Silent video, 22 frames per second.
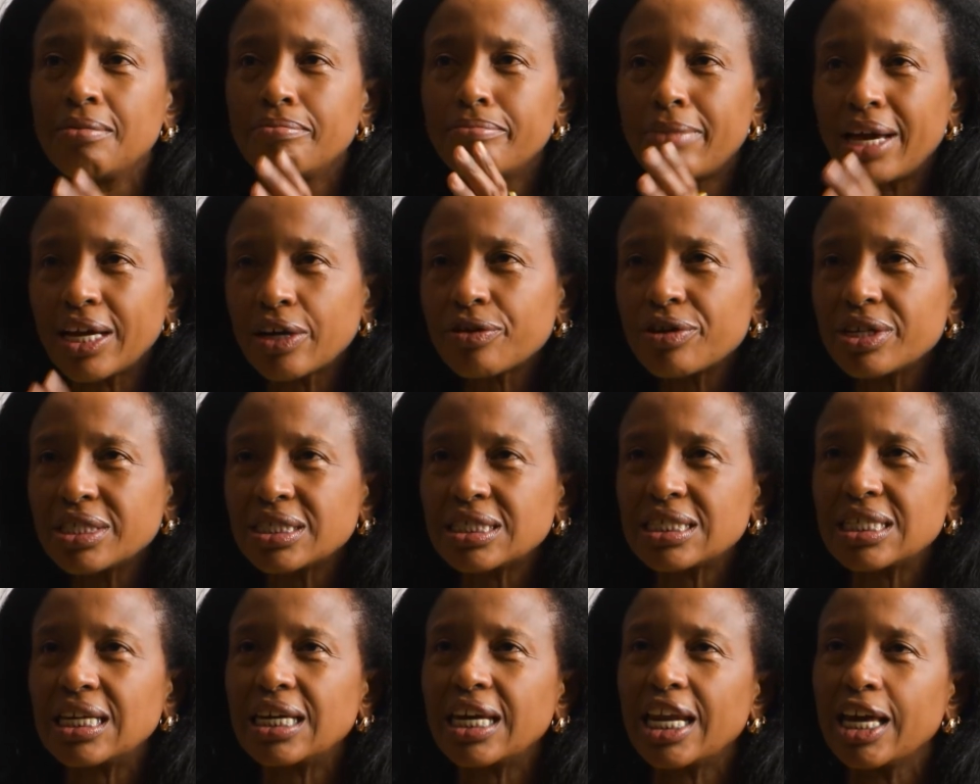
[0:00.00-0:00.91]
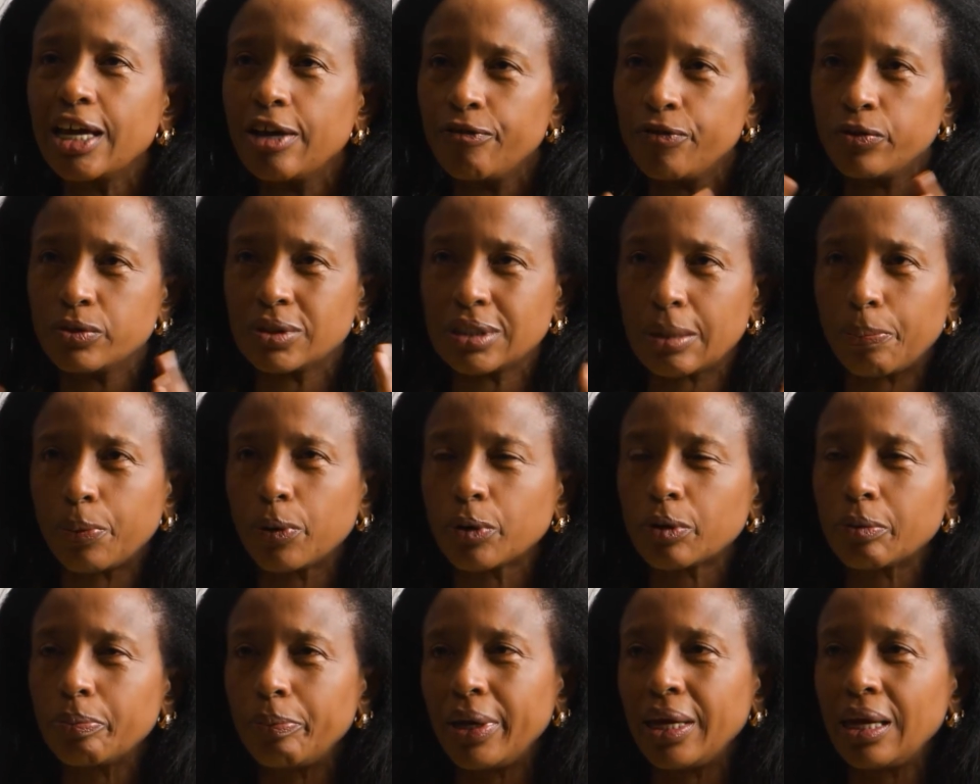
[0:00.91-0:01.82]
My Christian life who
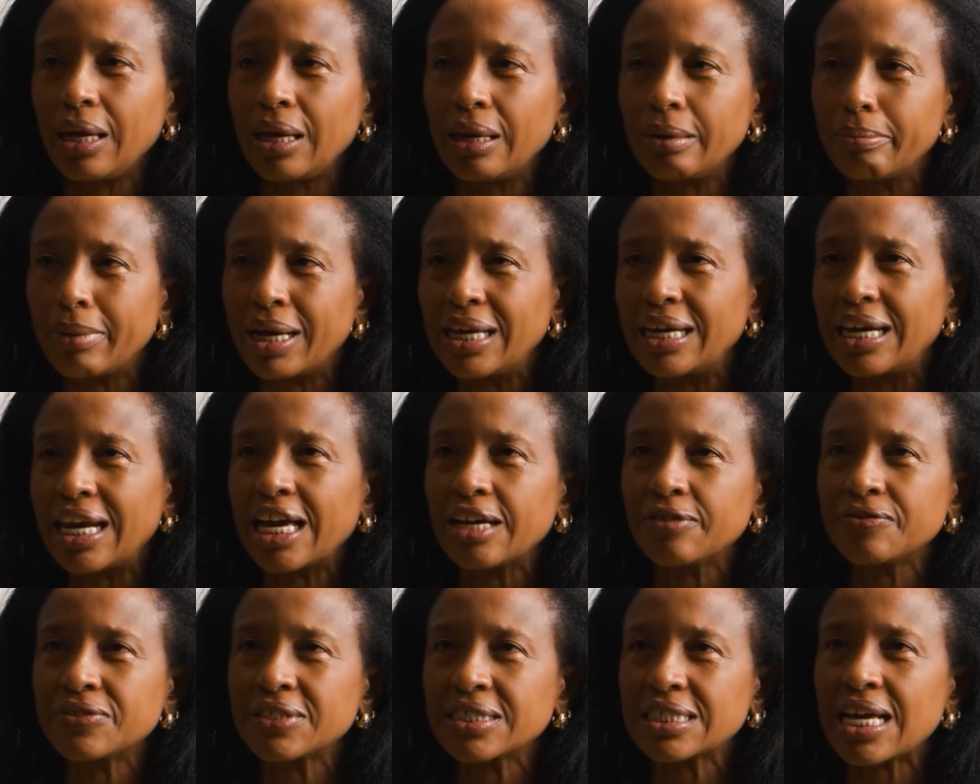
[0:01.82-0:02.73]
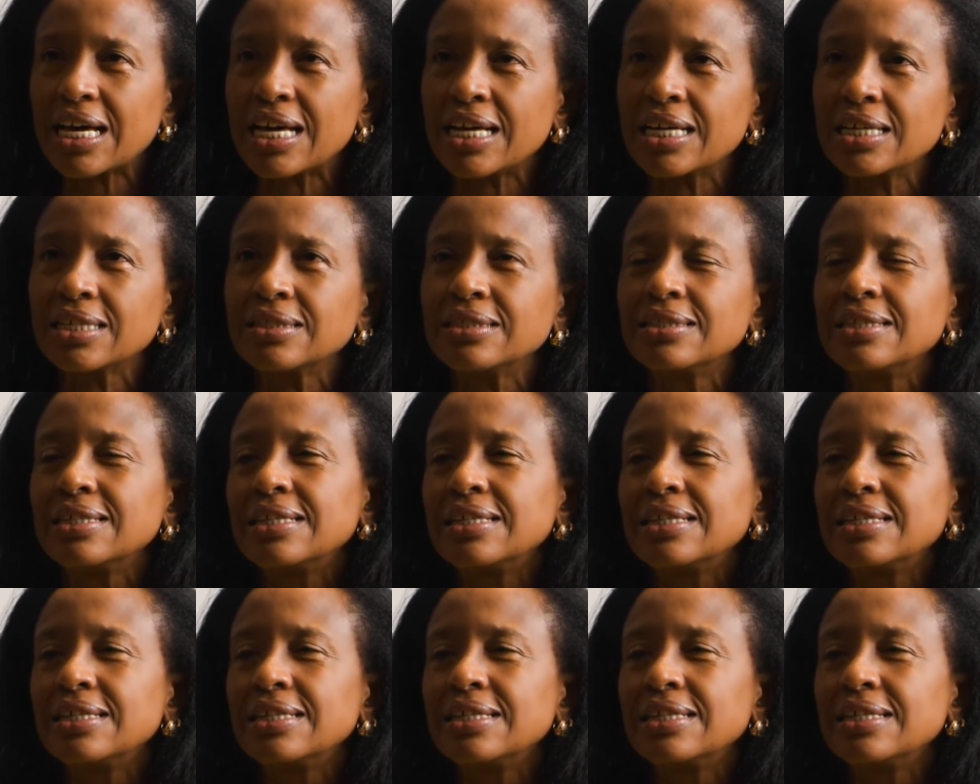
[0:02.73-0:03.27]
support me in my lifestyle.